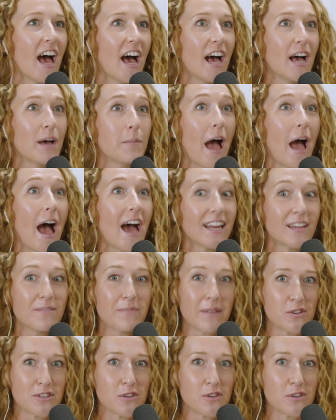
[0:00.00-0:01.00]
At
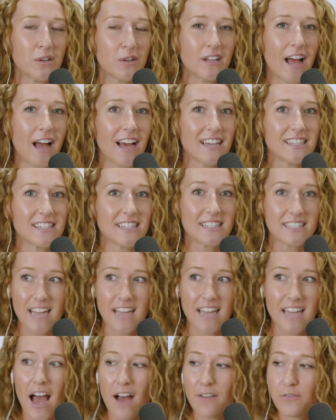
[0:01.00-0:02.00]
Emanuel, as a
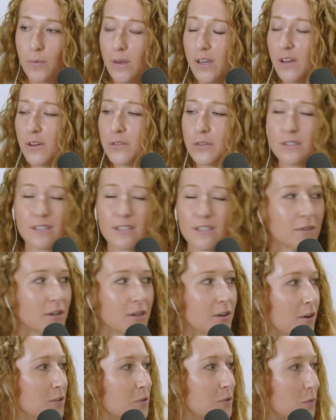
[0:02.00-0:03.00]
staff, we go through something
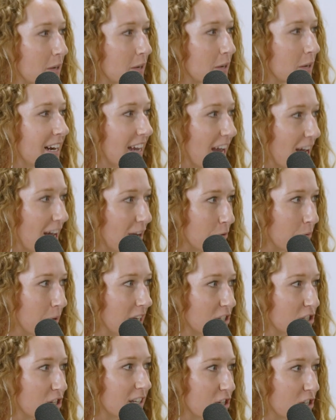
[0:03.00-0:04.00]
called organic
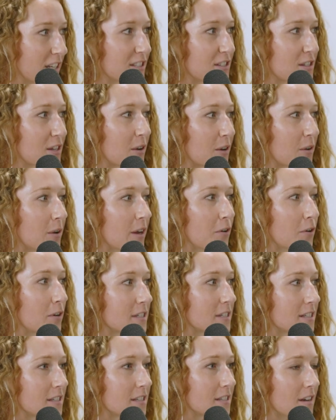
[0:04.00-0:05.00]
outreach. And so it
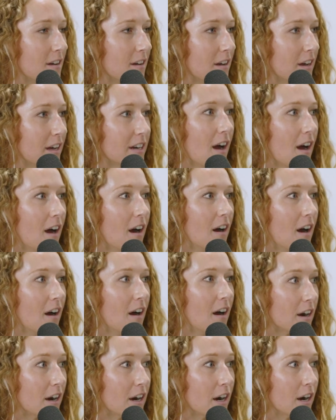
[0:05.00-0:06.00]
focuses on
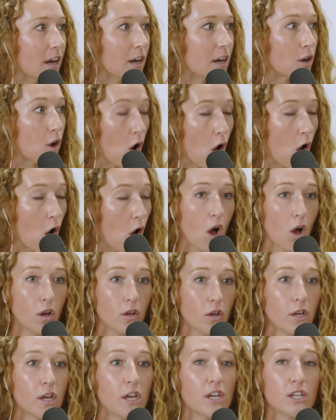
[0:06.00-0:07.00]
our
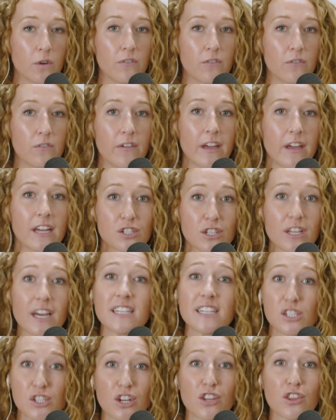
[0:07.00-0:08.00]
call to
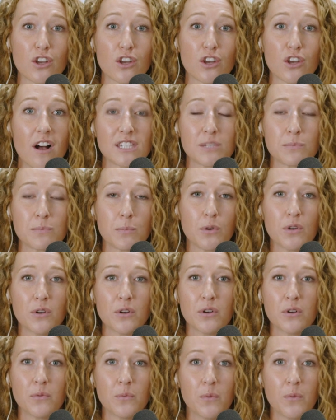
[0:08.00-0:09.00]
evangelize and share the
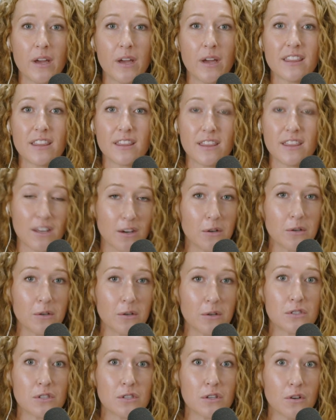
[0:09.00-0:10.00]
gospel with
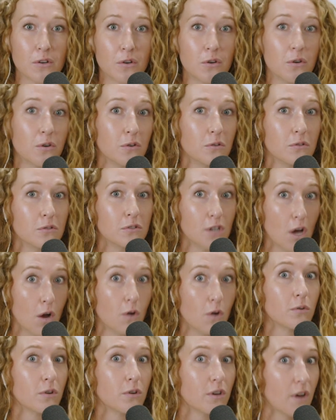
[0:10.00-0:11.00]
those who
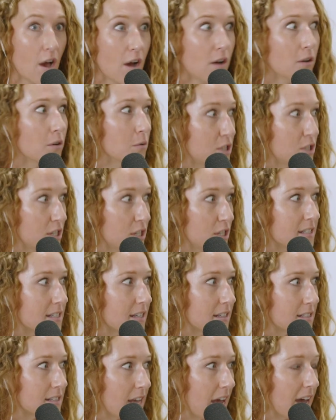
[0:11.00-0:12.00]
don't know
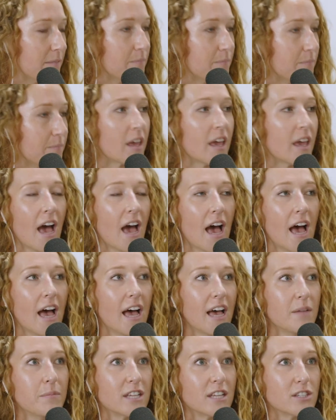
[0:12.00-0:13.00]
Jesus yet.
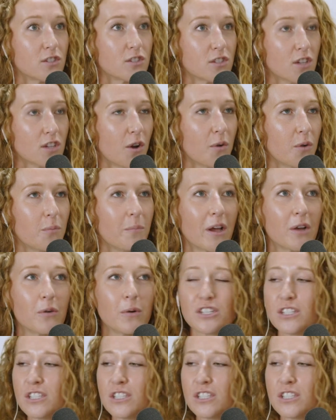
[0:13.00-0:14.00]
And so my
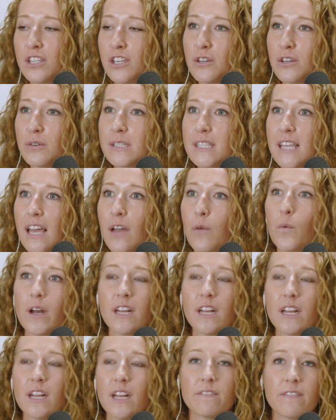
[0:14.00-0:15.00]
question to you is, what
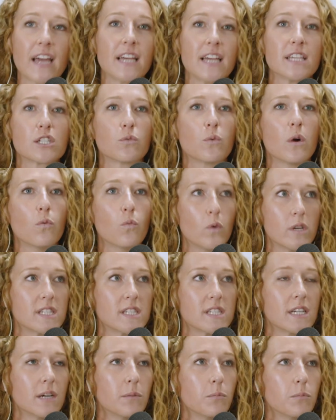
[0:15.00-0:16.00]
advice or what
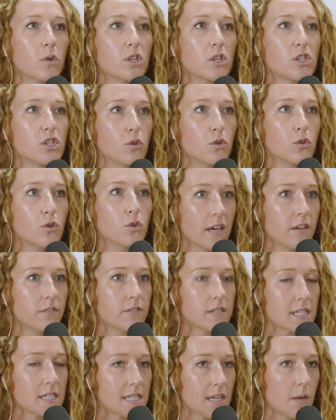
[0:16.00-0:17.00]
wisdom would you give
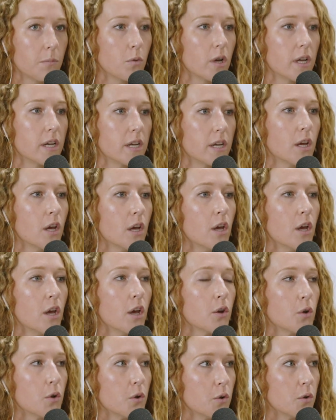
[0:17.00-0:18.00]
to someone
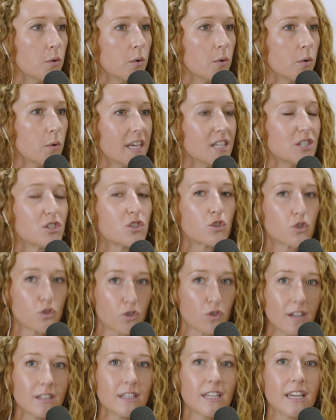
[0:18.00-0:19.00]
who is
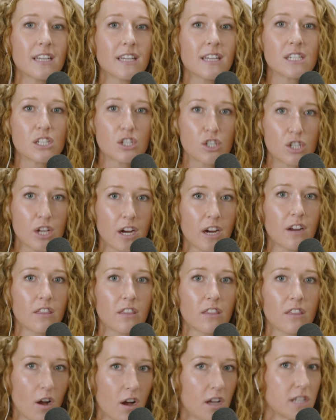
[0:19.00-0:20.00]
struggling to share
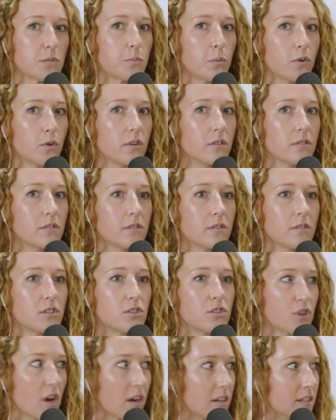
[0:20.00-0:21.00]
the gospel, who's
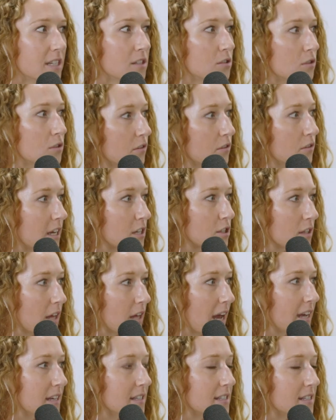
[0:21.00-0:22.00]
struggling to
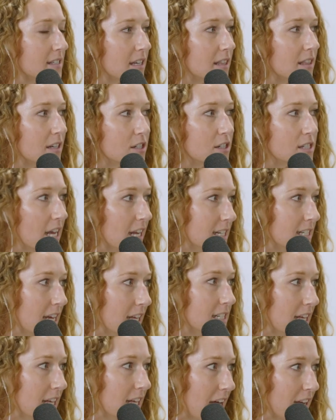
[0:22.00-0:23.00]
evangelize in their
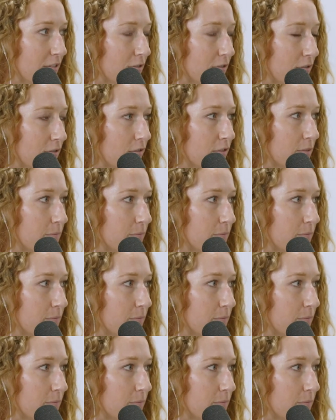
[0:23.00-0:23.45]
day-to-day life?